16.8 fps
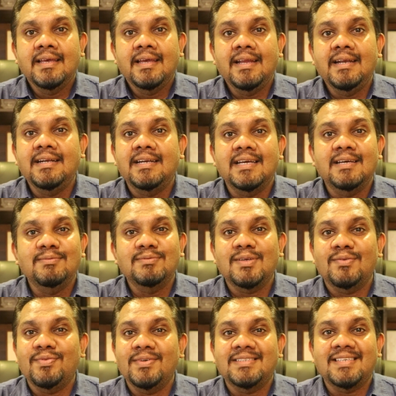in terms
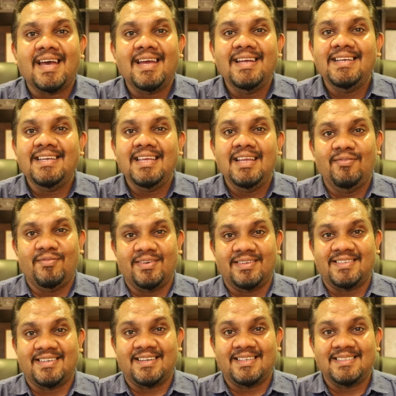of its IT
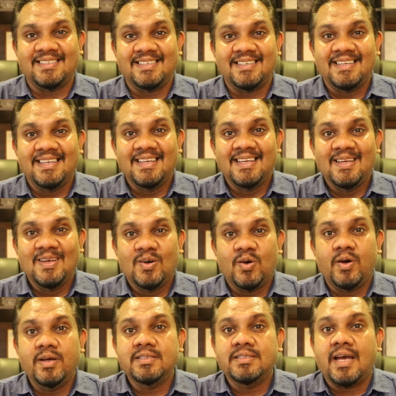infrastructure
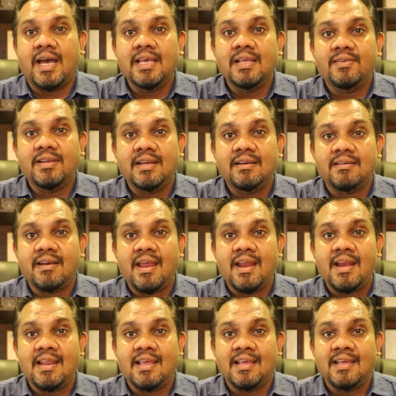or its IT
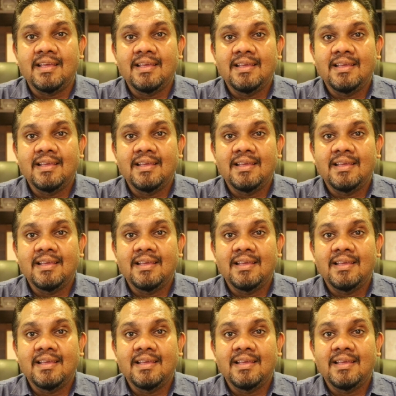training